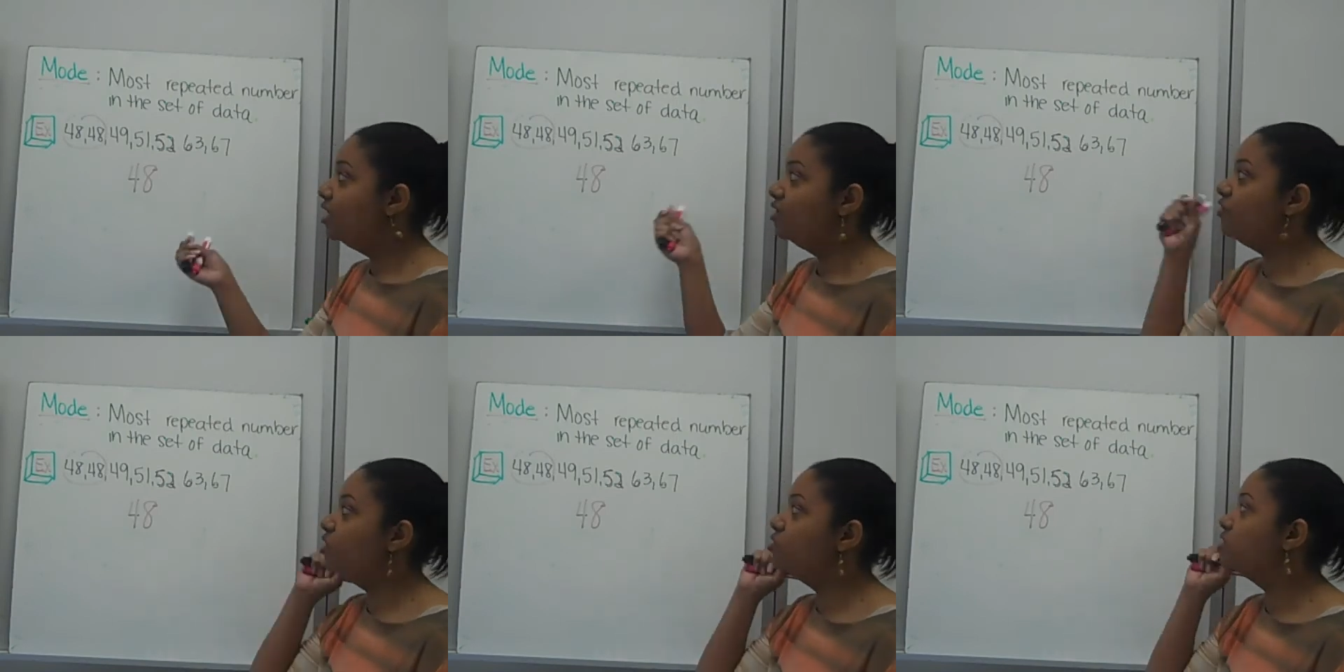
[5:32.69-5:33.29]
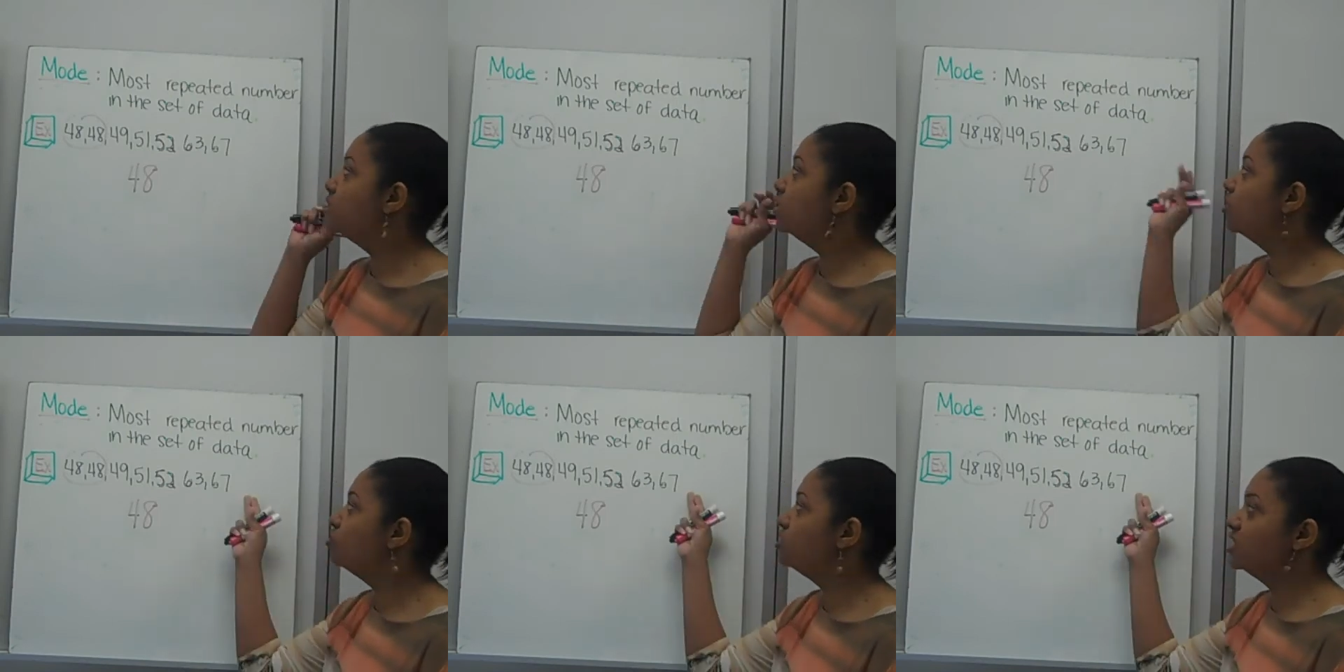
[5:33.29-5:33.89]
If there is
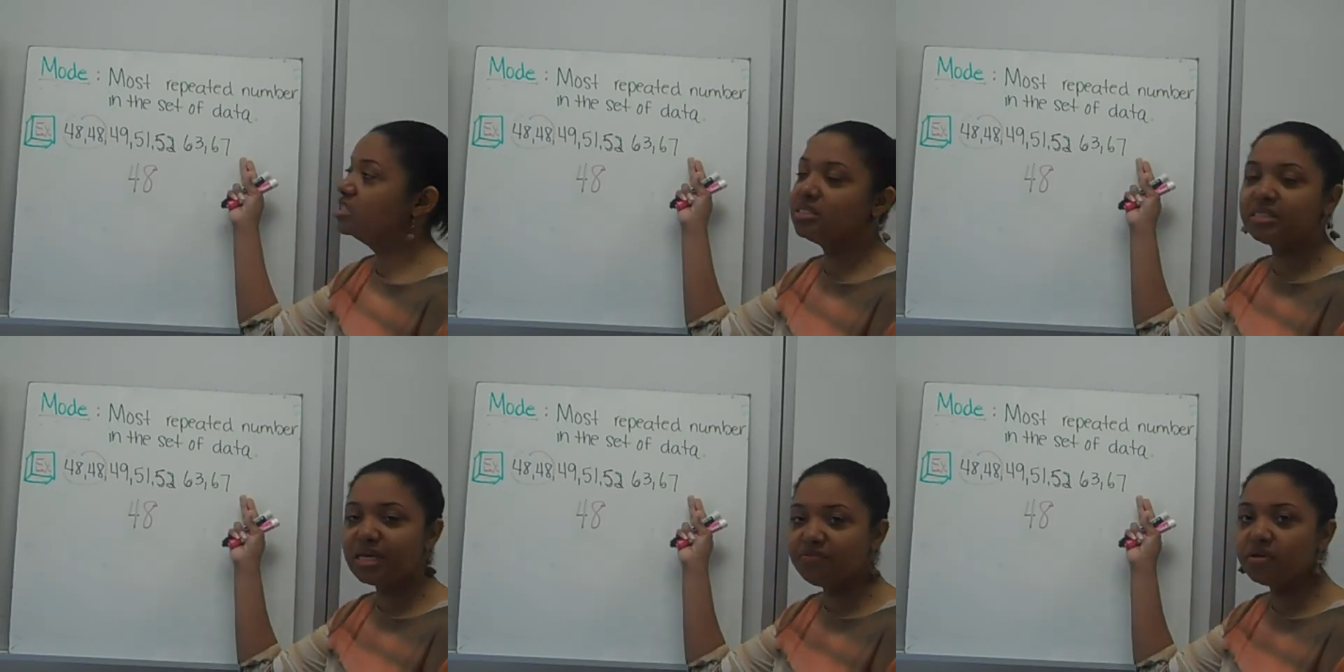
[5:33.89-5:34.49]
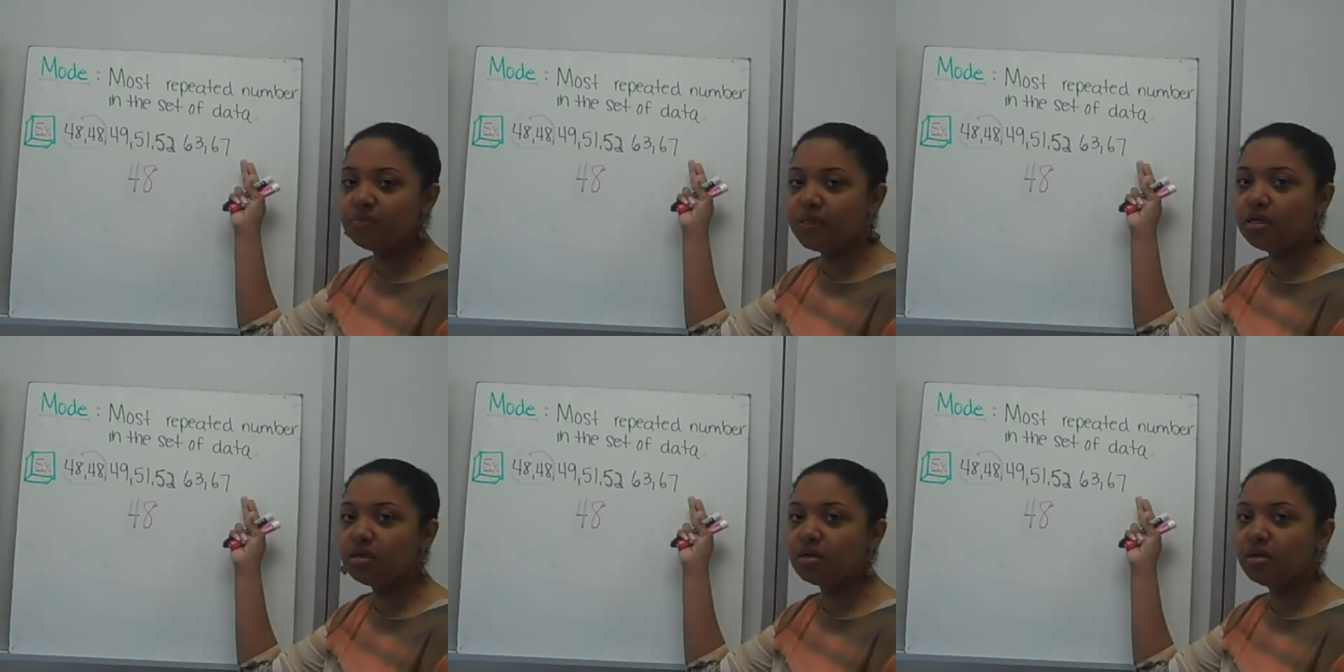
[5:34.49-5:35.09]
another 67 up
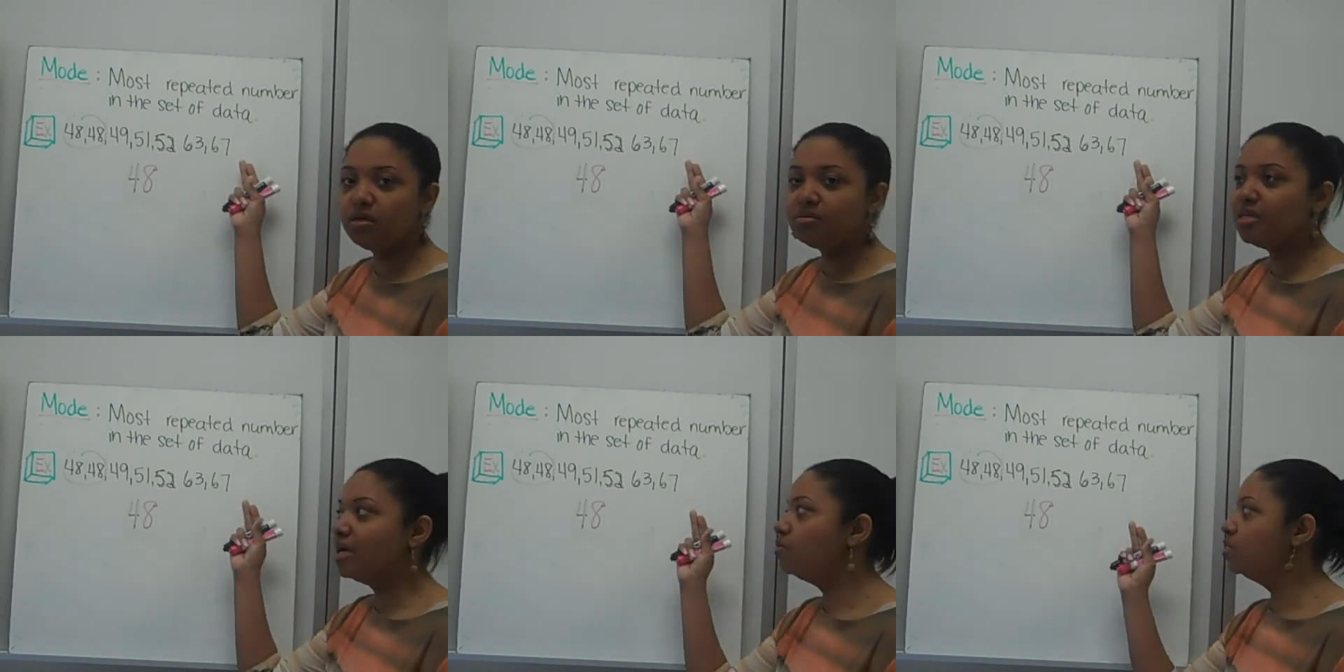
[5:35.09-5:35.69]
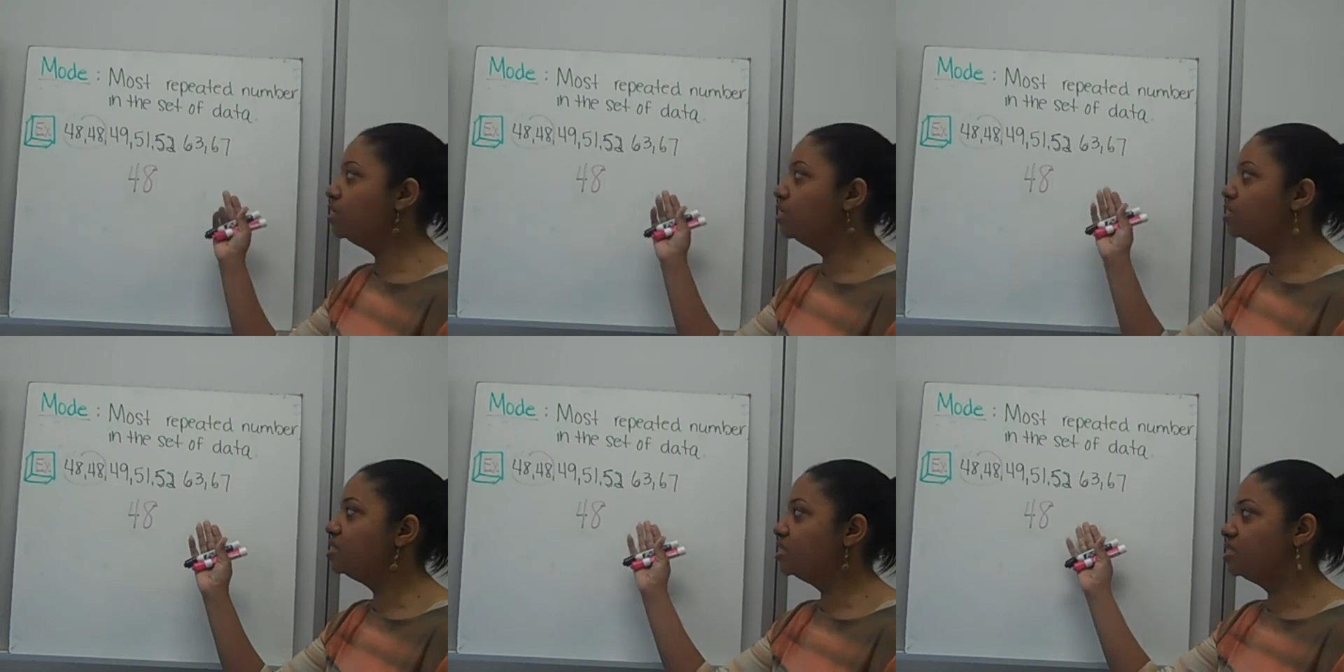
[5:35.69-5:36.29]
here, then I would
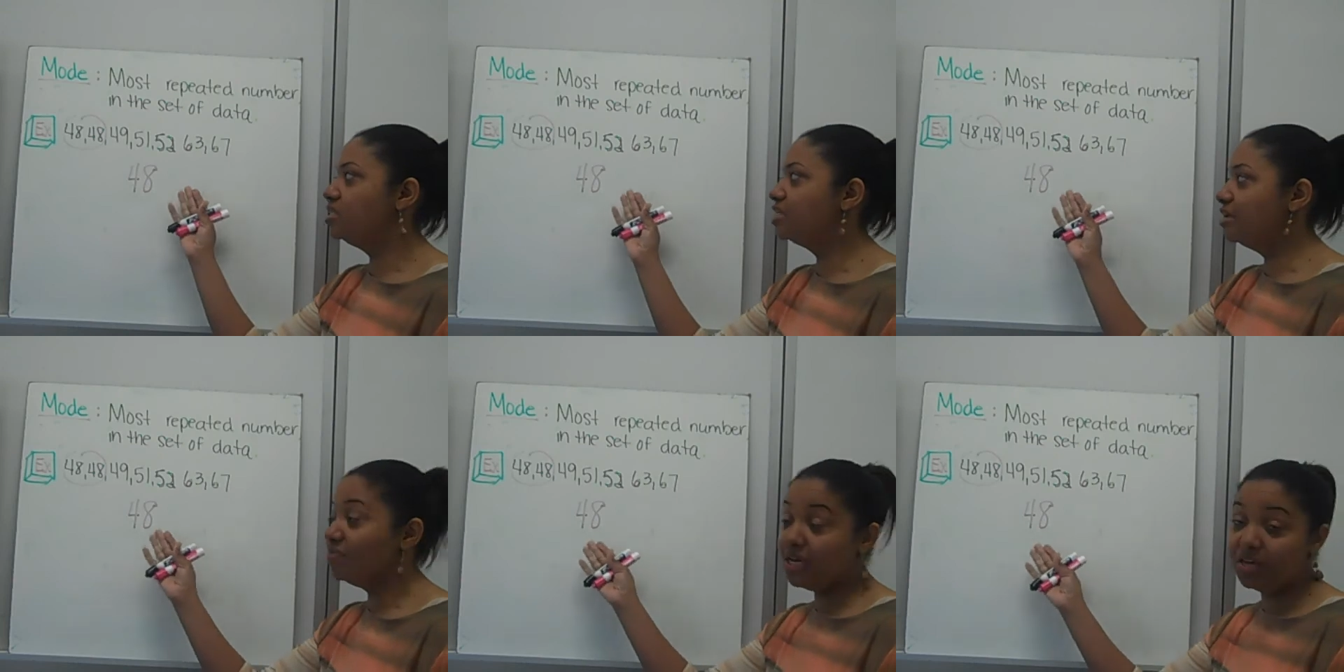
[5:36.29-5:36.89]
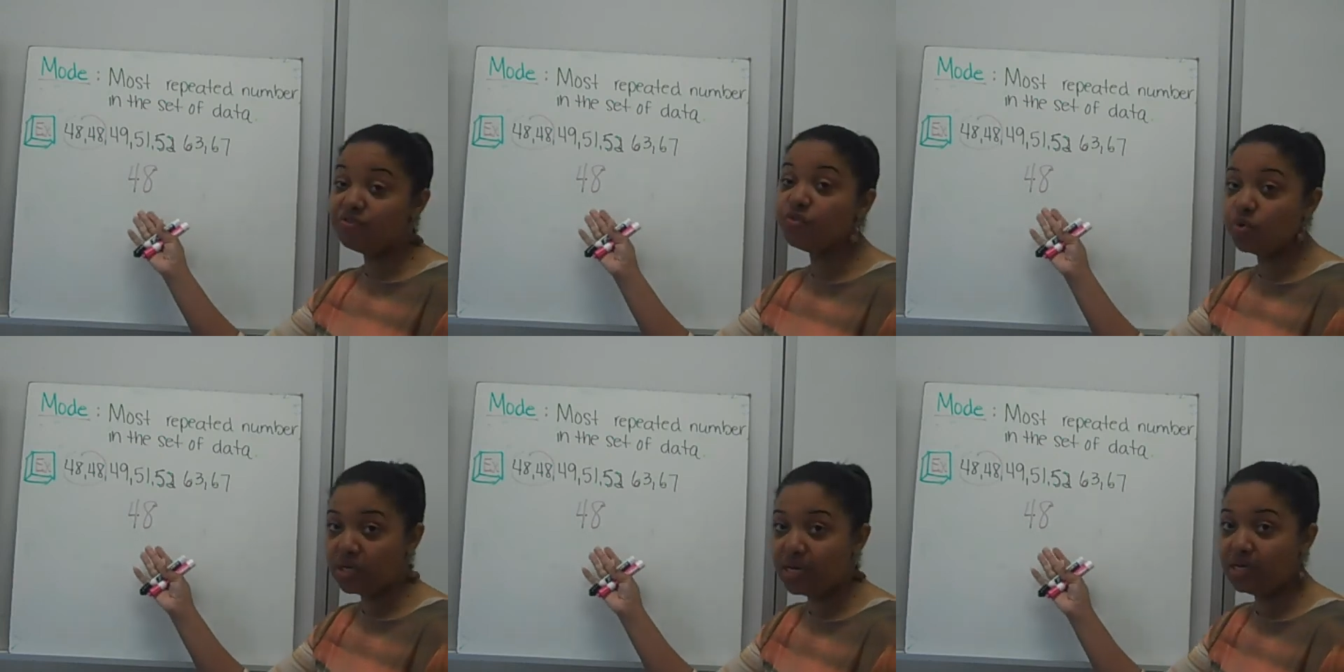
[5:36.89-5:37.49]
list 67 and
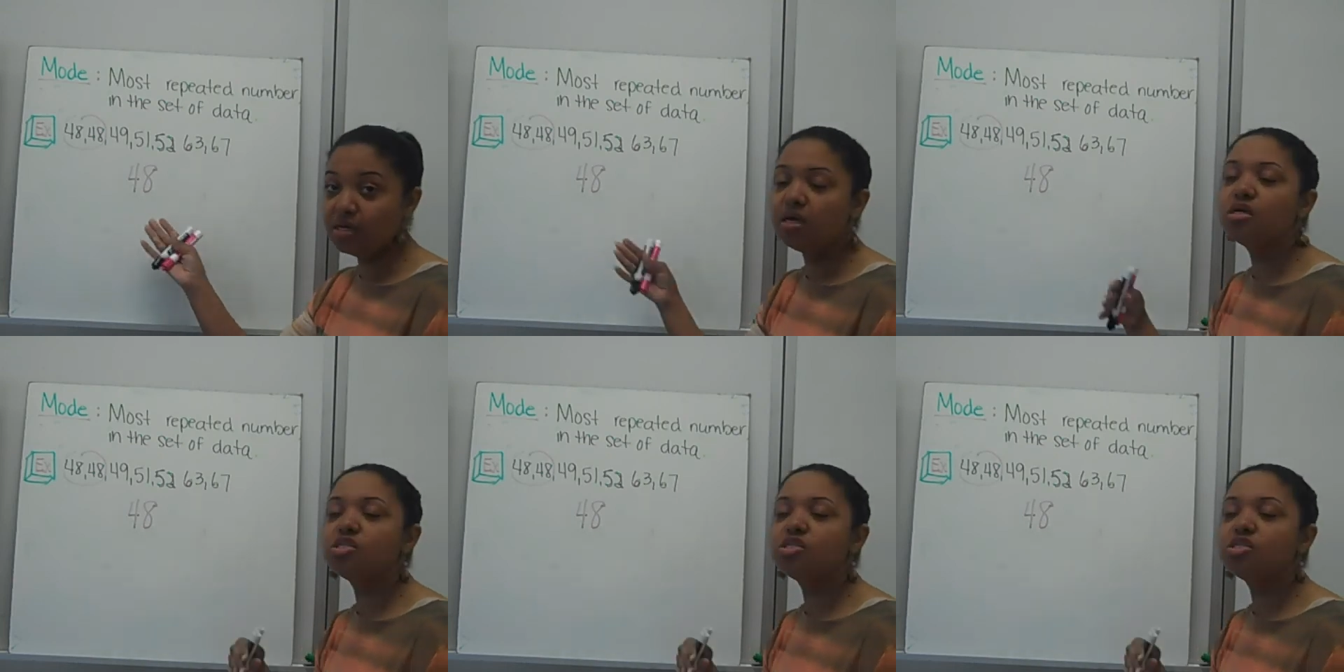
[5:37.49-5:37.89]
48.